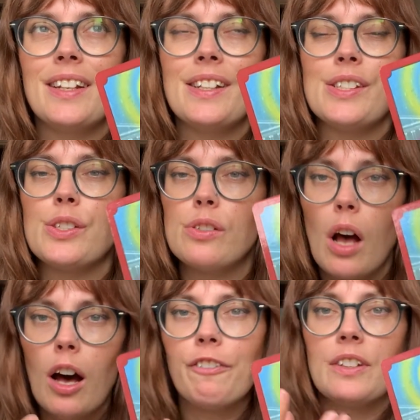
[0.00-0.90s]

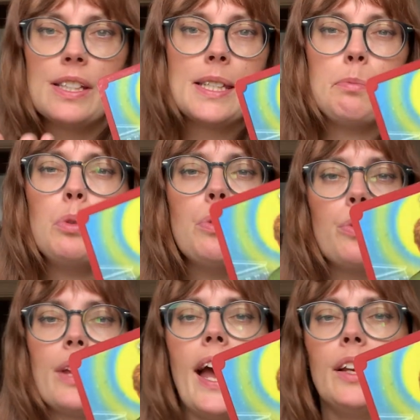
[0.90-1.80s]
soft and
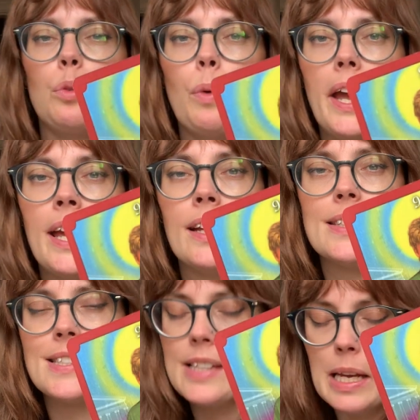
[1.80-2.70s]
smooth kind of way,
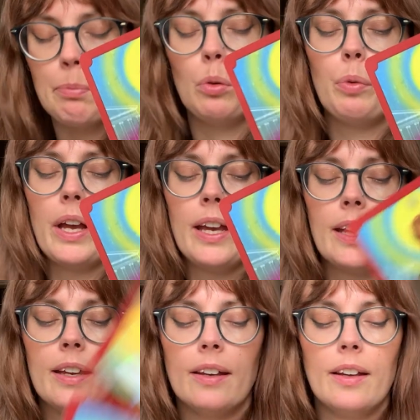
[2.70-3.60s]
stable
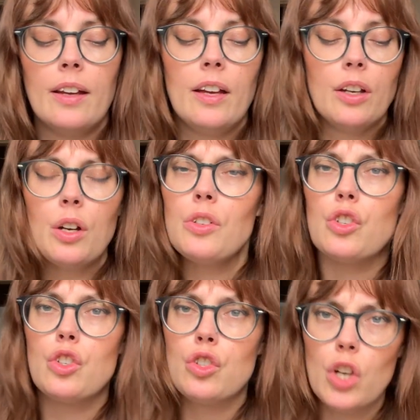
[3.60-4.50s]
way. Good
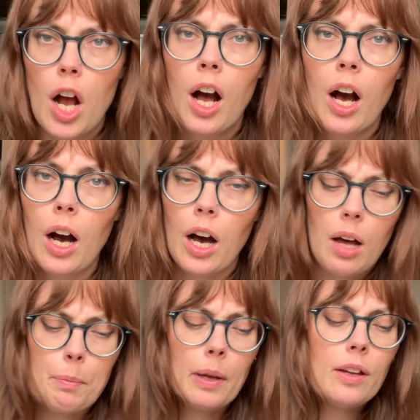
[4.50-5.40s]

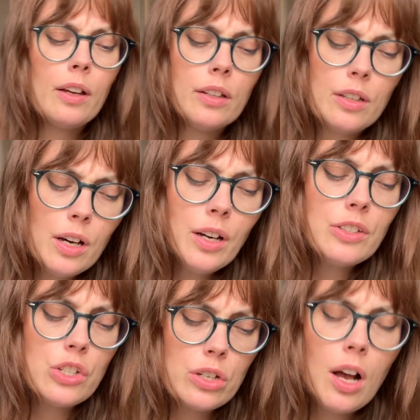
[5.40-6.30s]
job.
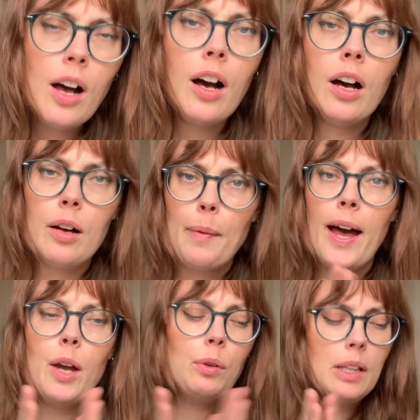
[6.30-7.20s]
Good job.
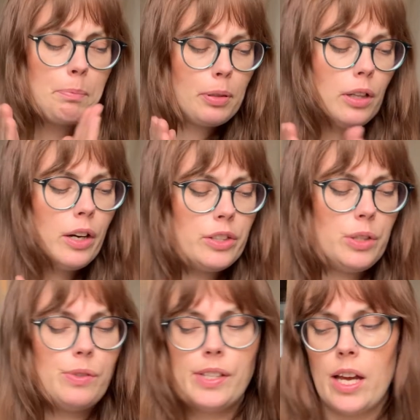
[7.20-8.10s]
I will applaud you,
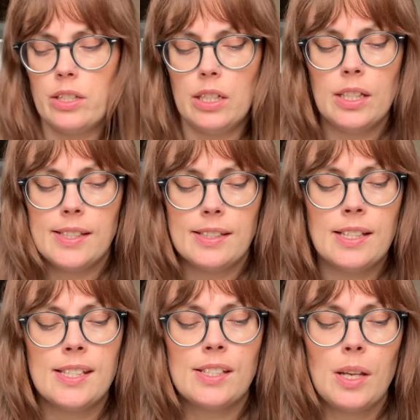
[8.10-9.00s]
Saggies.
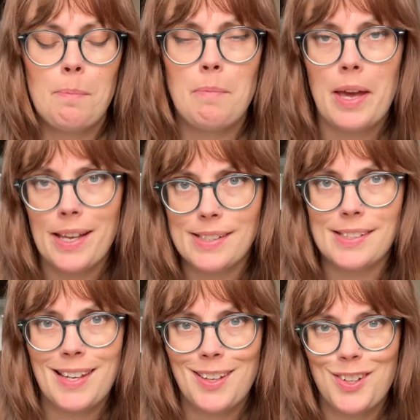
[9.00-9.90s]
This is
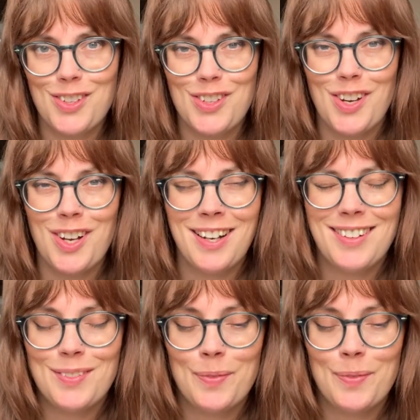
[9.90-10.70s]
amazing. Good job.